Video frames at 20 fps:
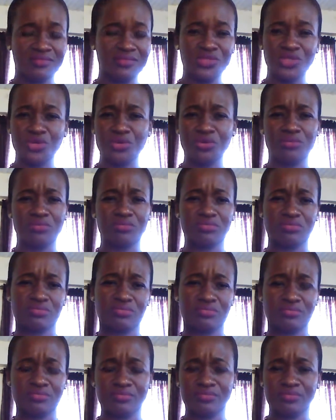No.
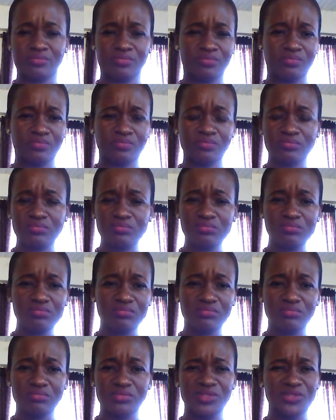
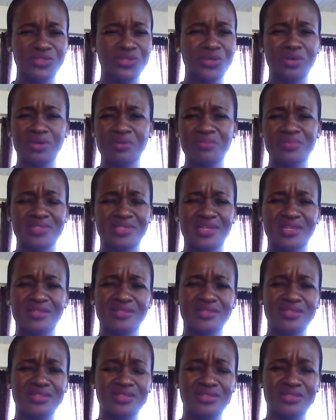
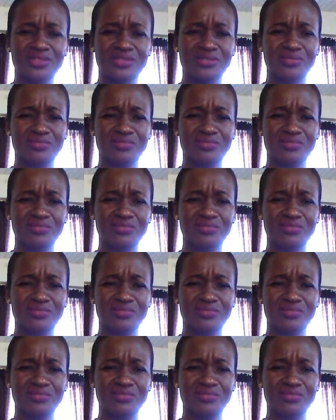Circumstances